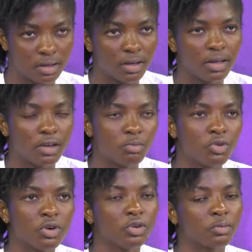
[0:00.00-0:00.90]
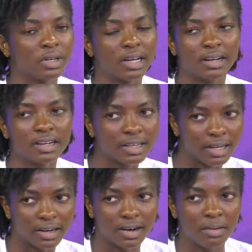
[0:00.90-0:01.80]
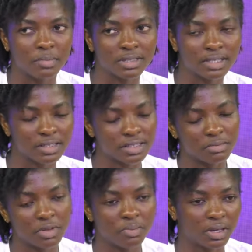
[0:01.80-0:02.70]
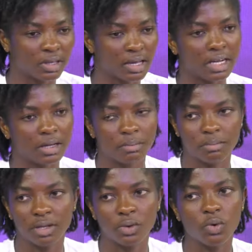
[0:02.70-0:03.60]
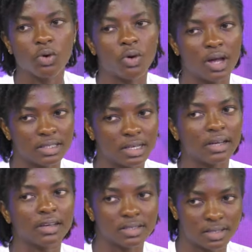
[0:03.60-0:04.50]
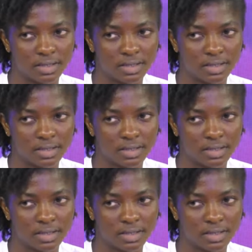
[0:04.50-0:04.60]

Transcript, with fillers: The more no nkakran kakra, me start say me pekiana, me dey call Hazakes.